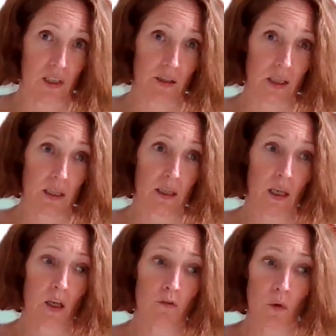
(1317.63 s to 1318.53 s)
And I think
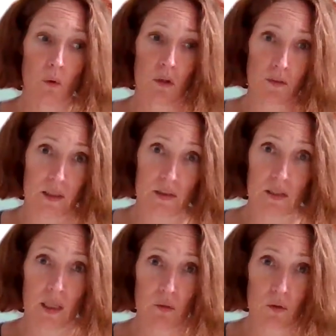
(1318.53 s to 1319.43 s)
for all of
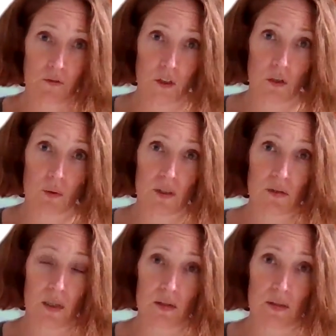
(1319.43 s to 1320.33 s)
us and all of you
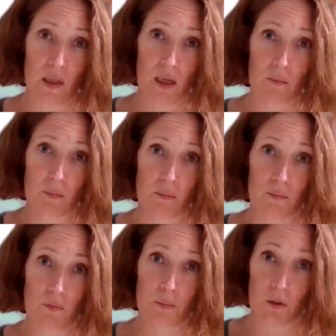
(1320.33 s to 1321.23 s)
as
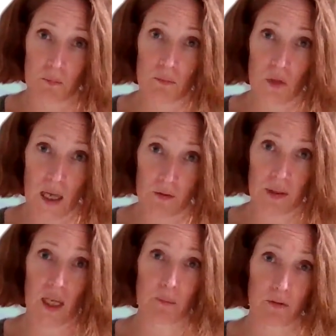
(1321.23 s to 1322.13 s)
healthcare